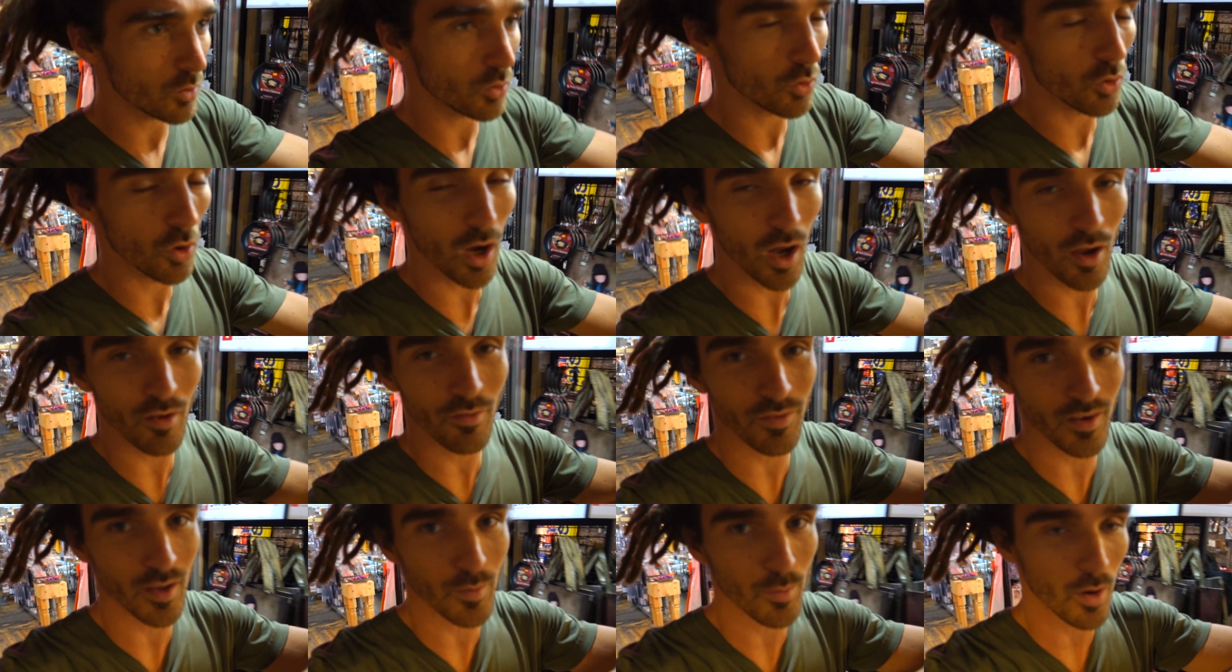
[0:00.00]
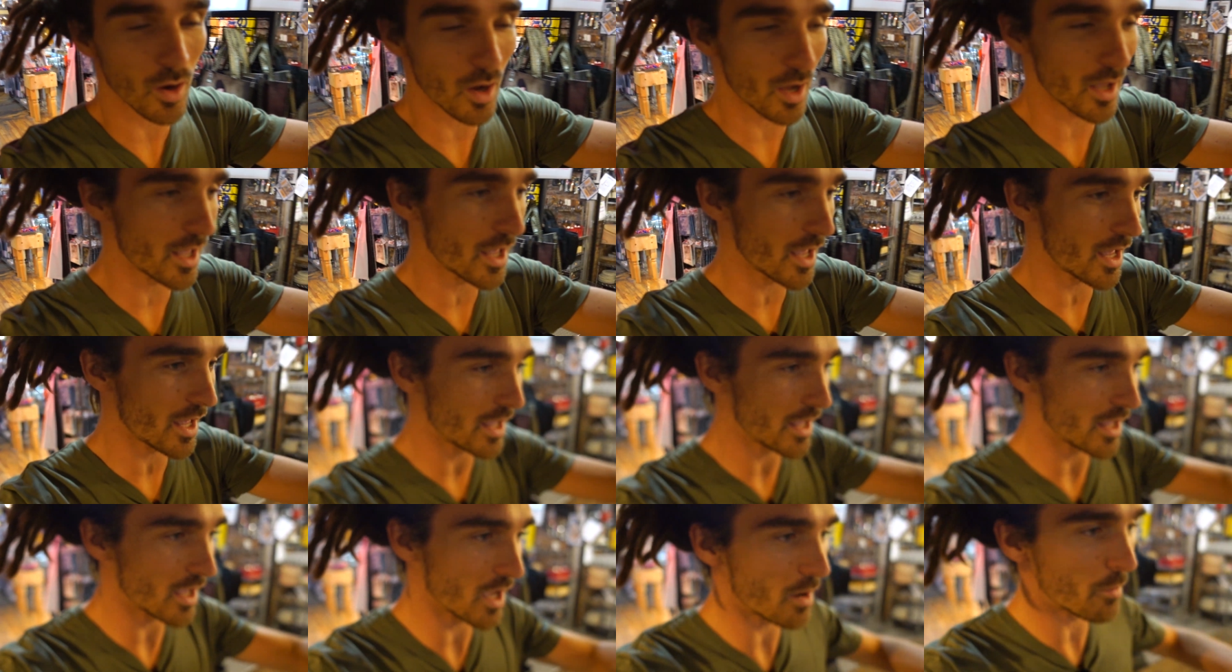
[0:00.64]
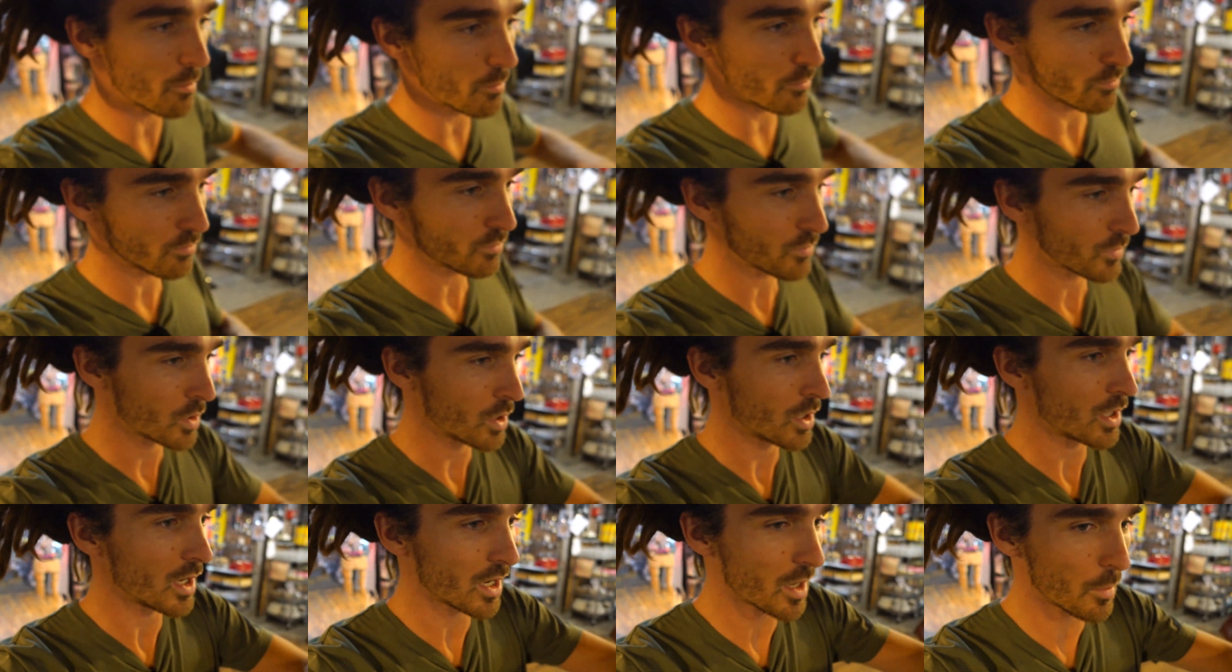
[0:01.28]
or hopefully buy, a
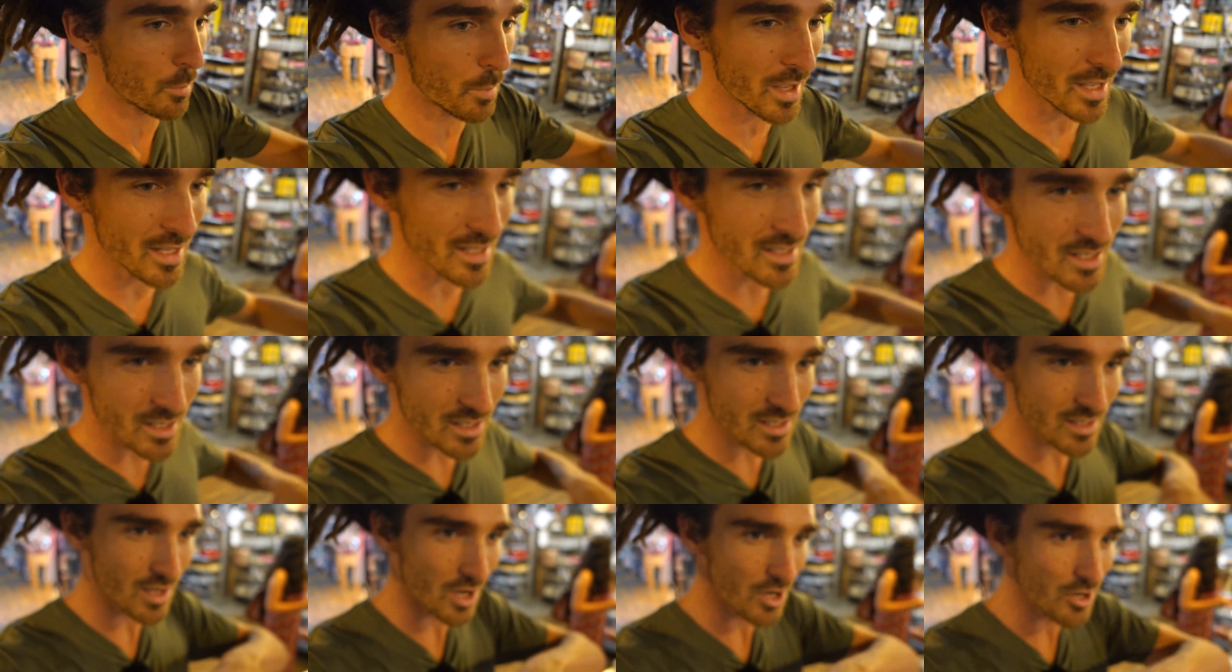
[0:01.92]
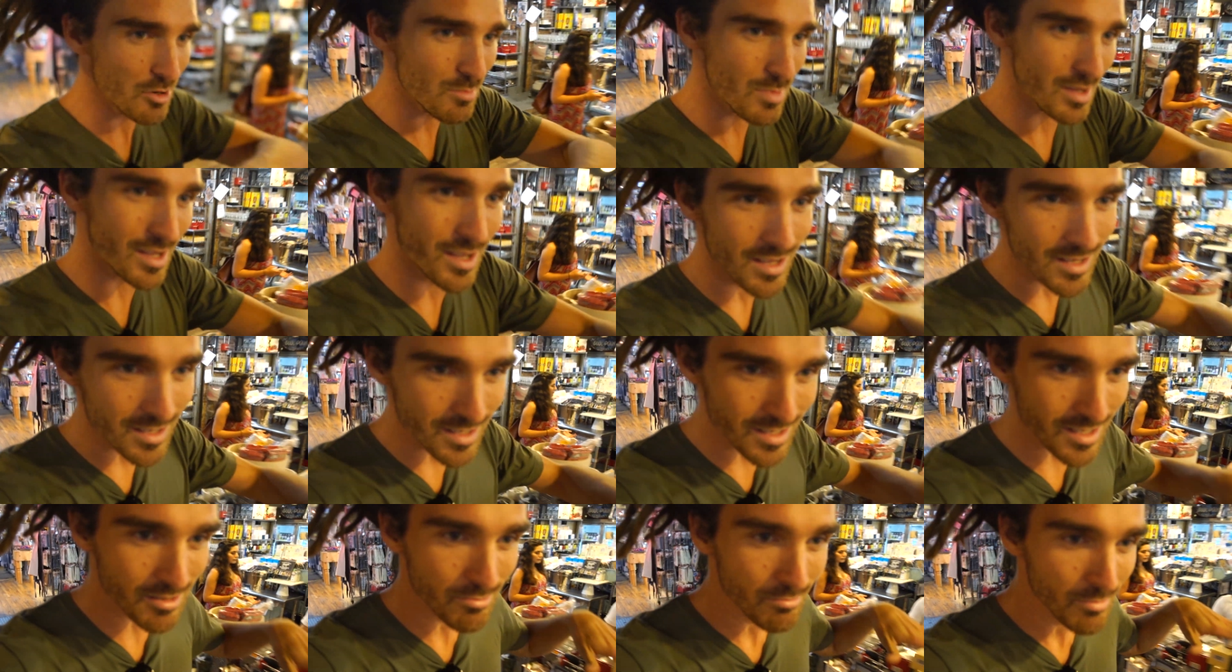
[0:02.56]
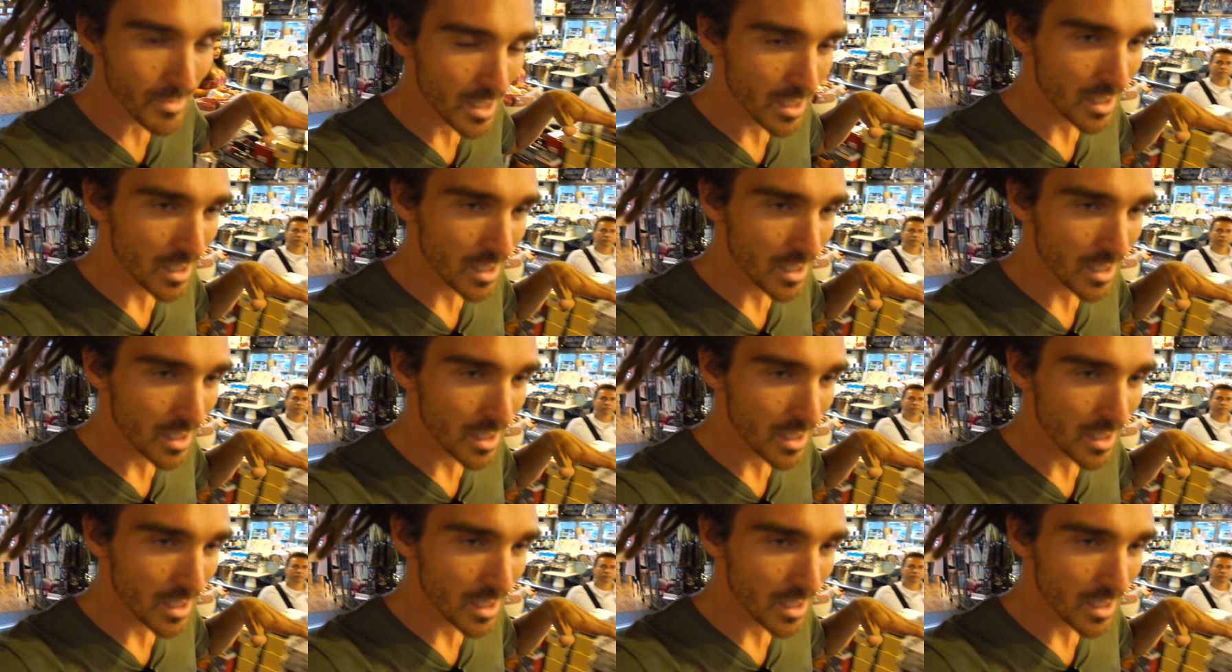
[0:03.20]
like a pizza stone because